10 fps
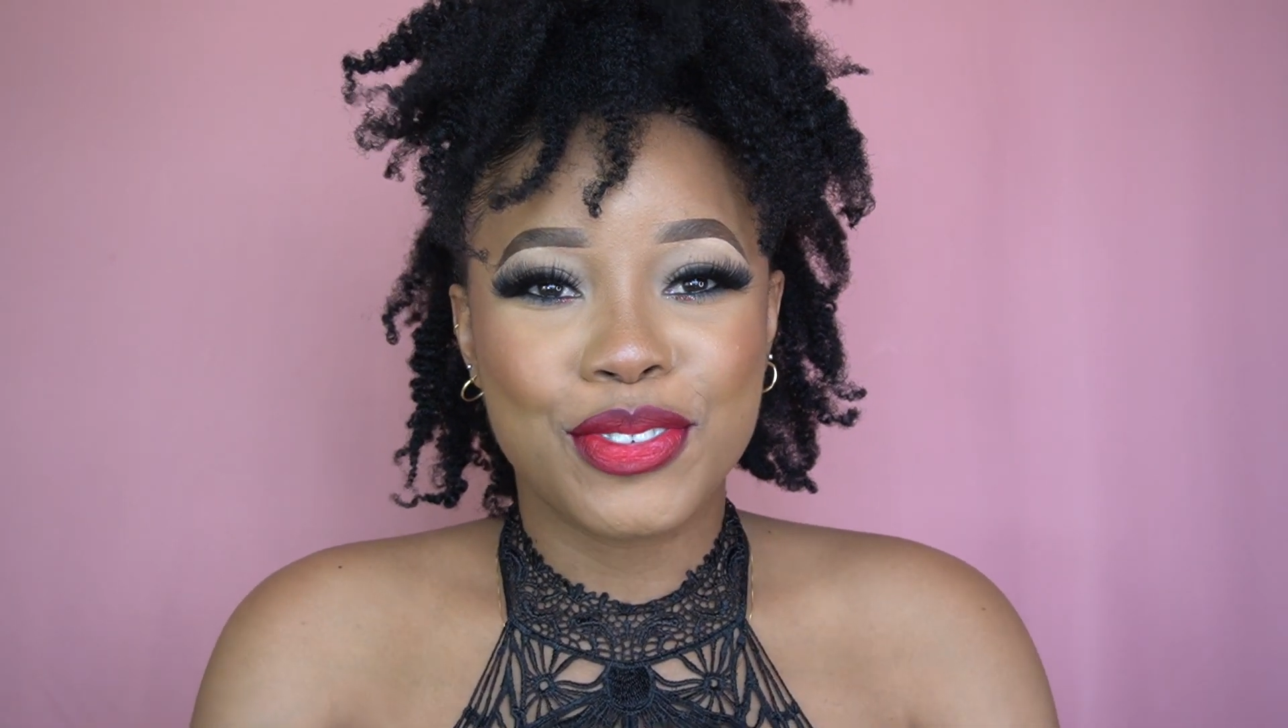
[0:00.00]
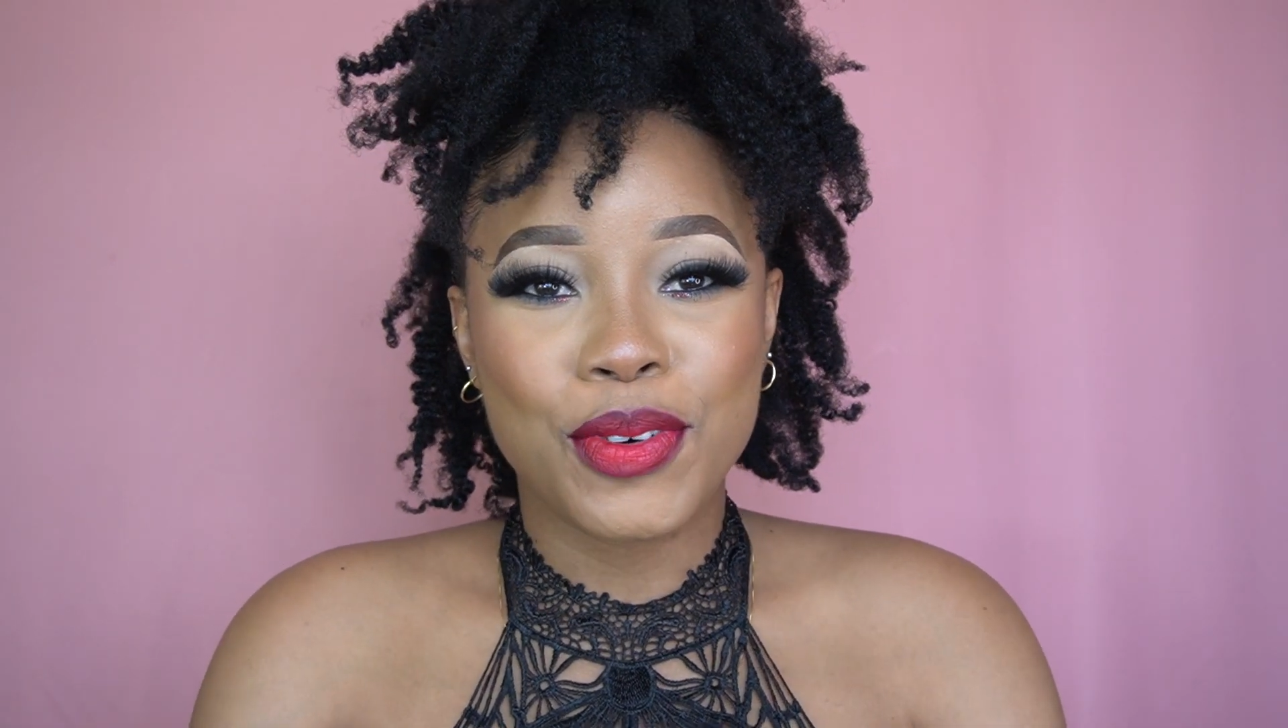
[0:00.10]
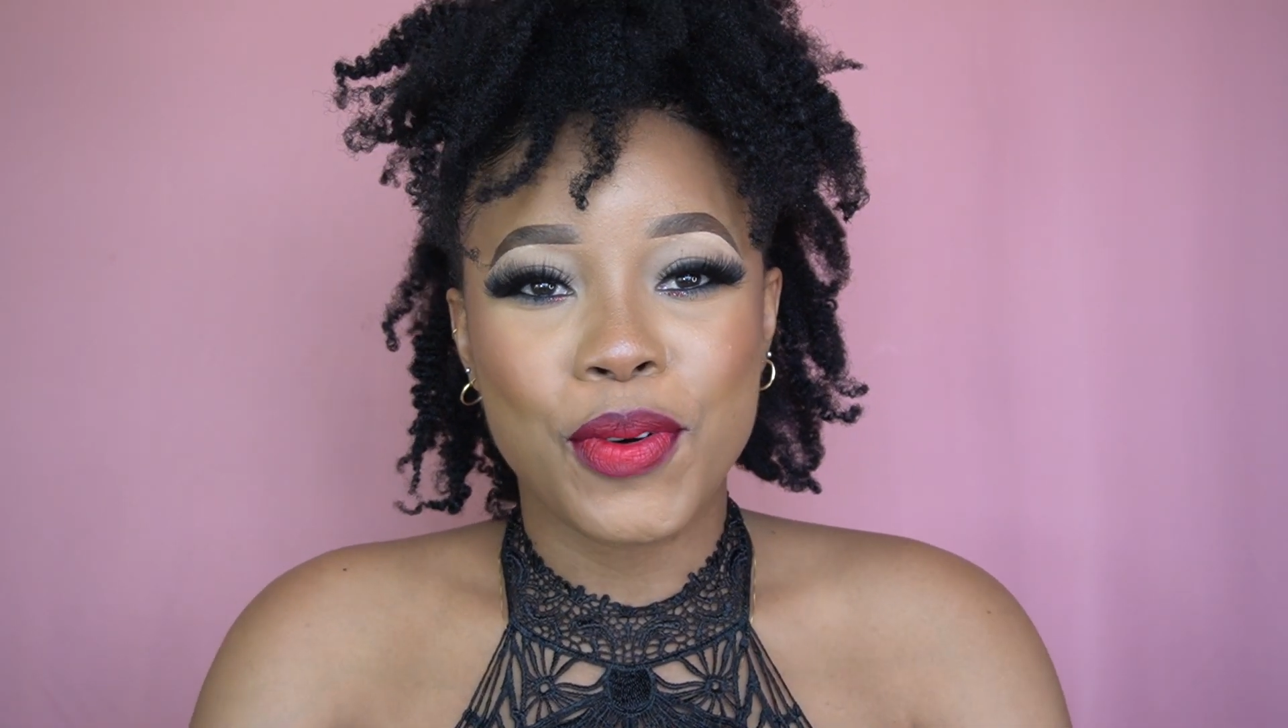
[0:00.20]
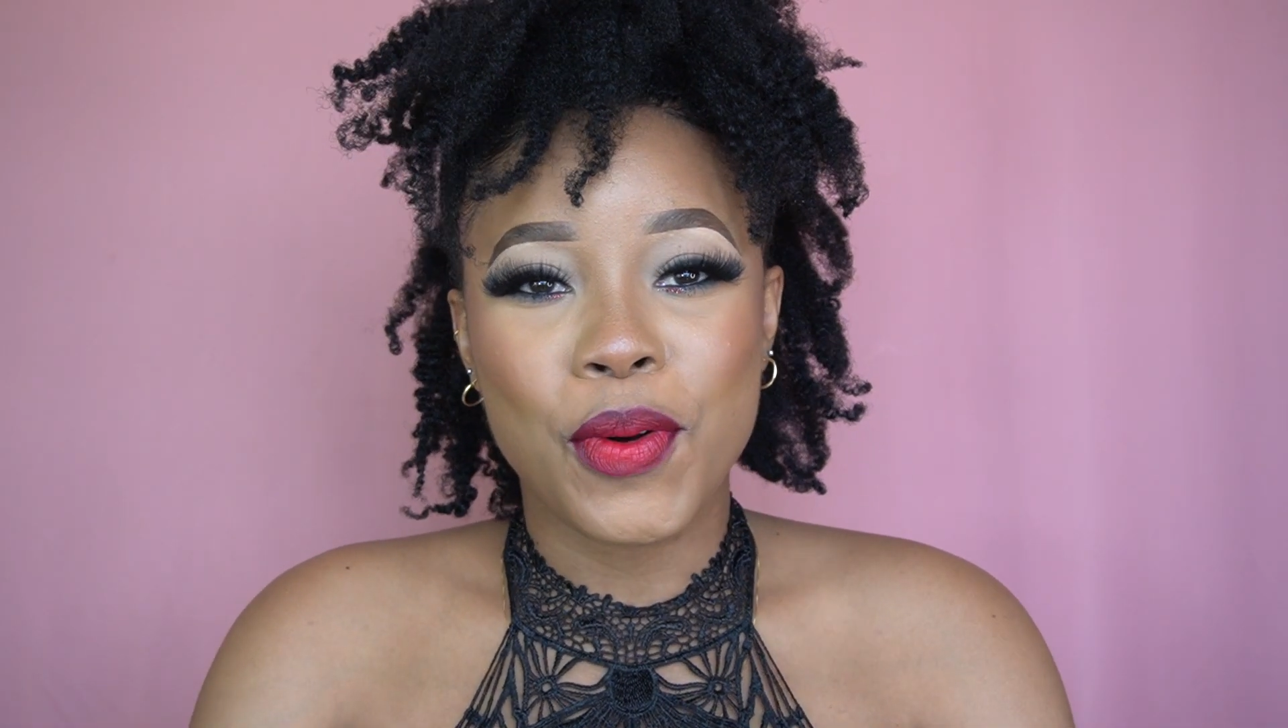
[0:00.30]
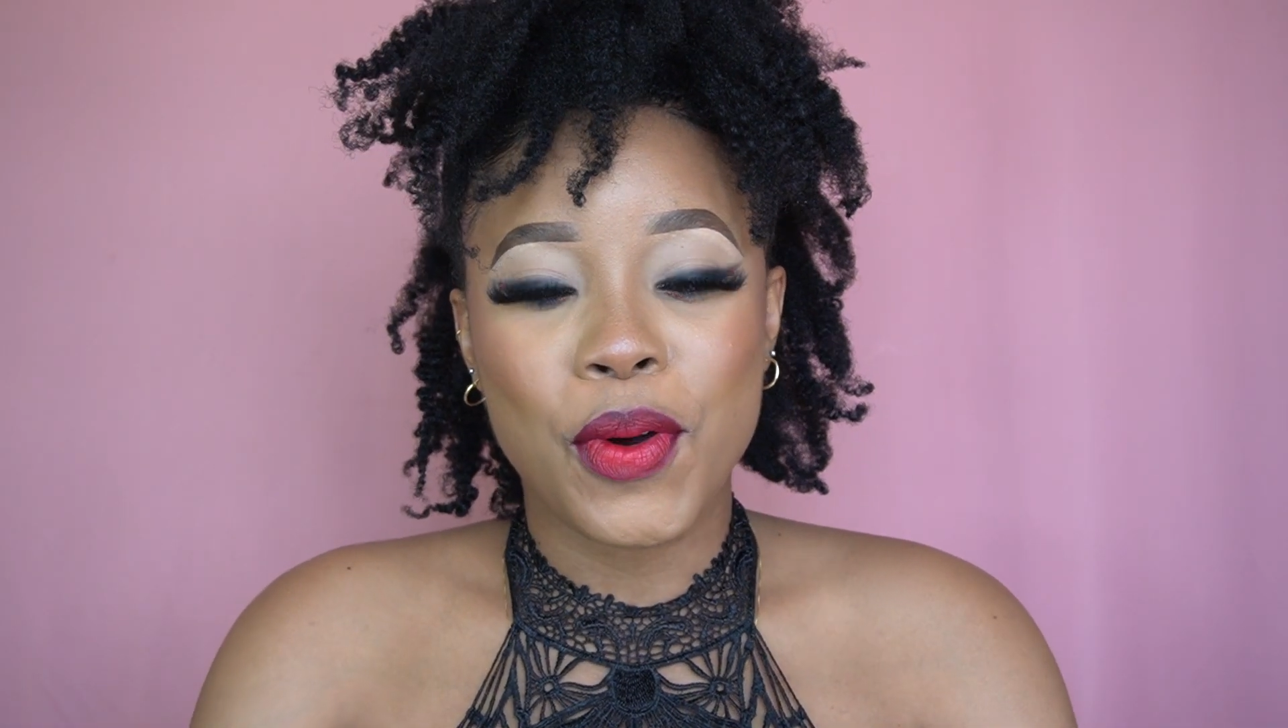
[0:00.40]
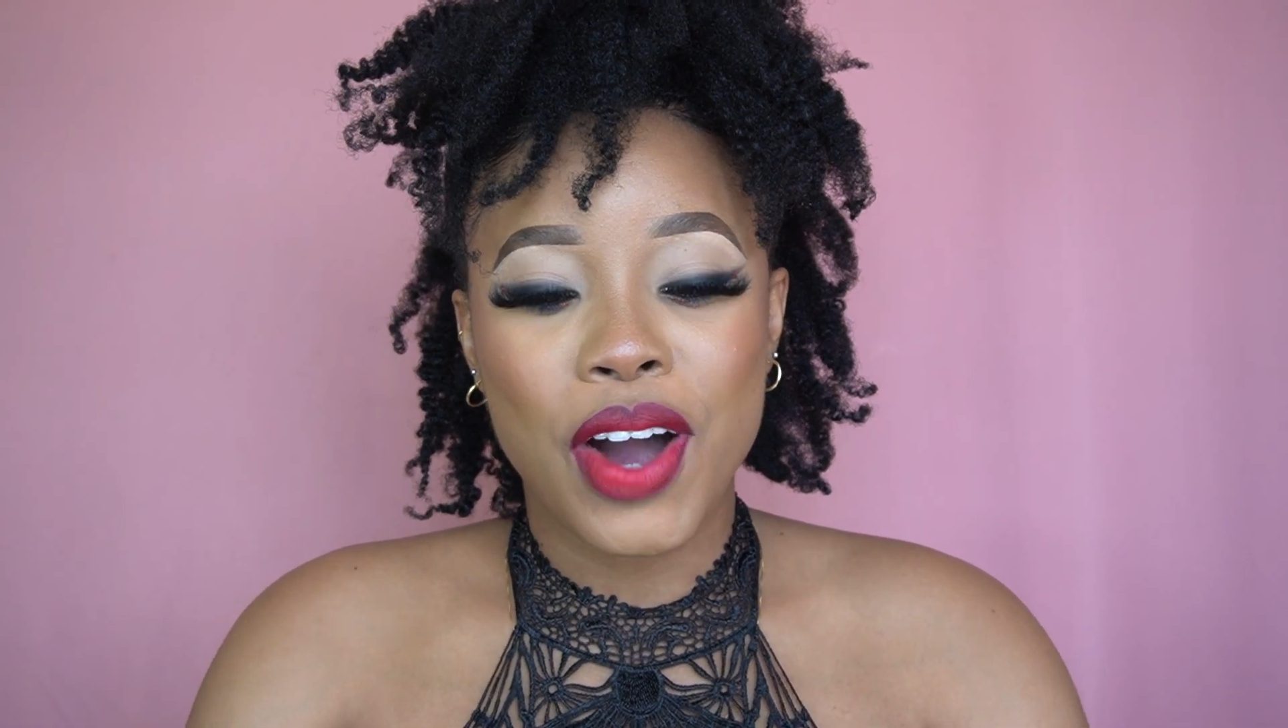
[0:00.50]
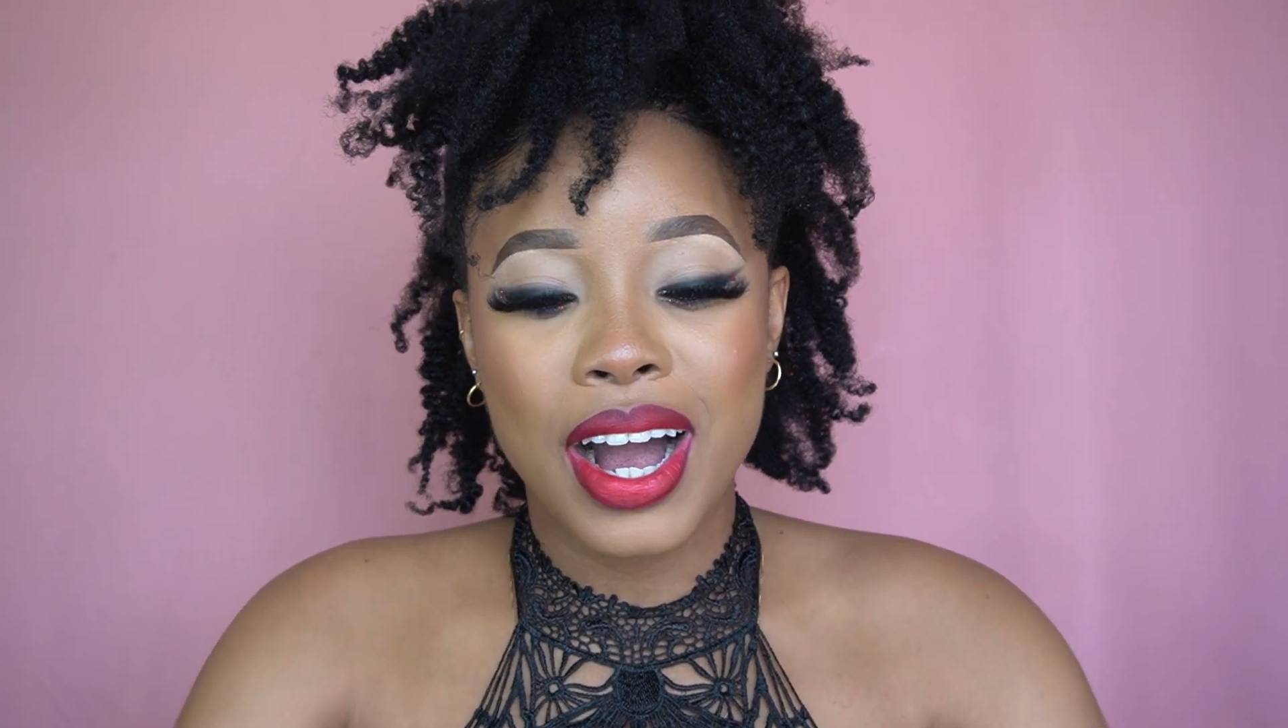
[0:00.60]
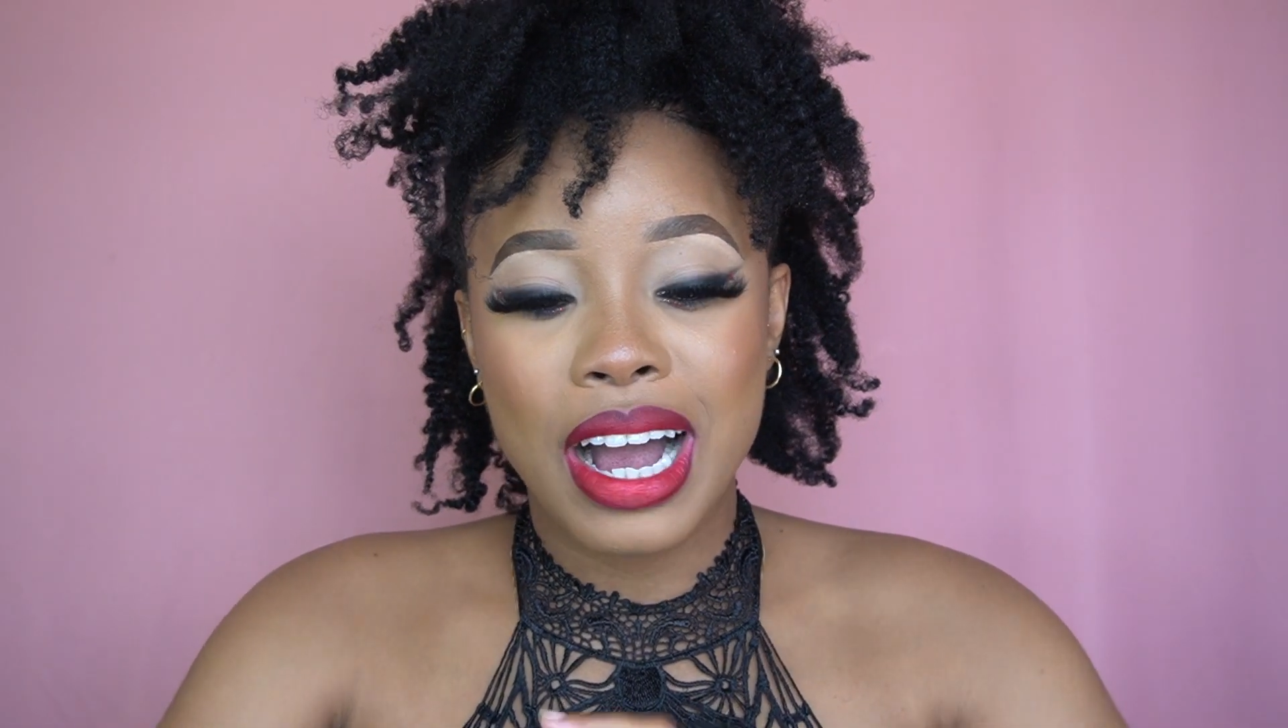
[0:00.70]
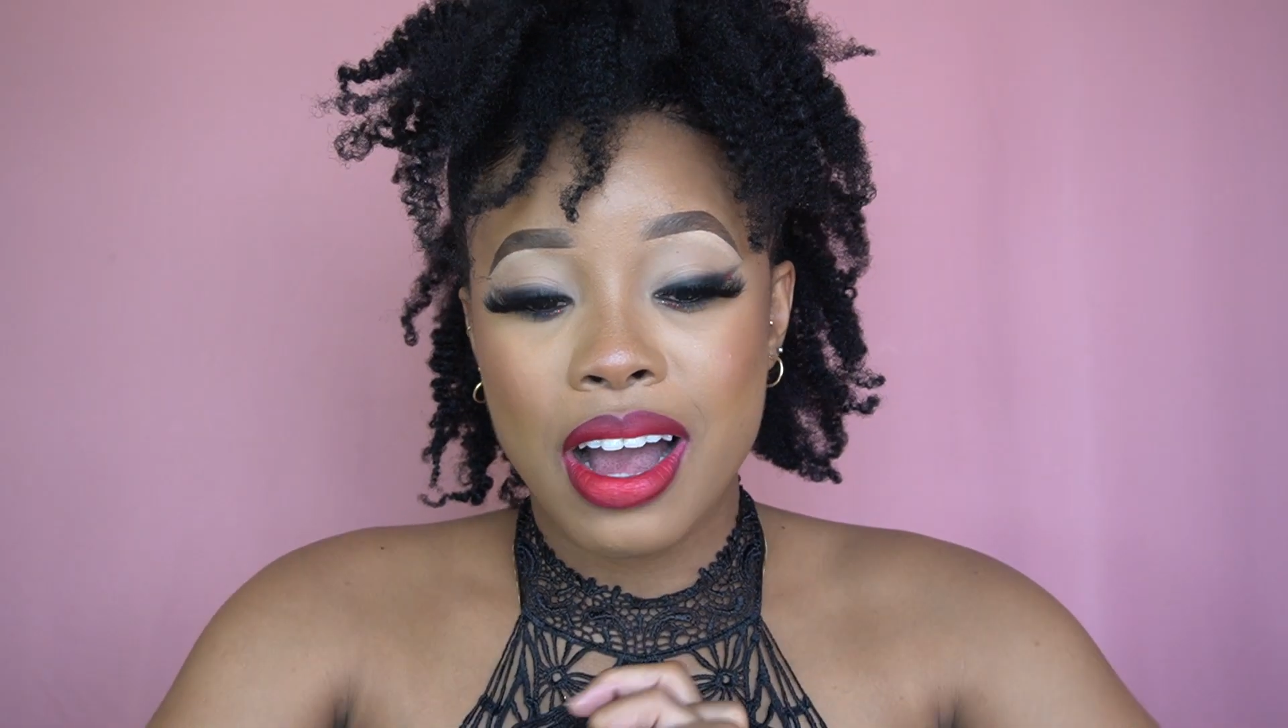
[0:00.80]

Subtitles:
for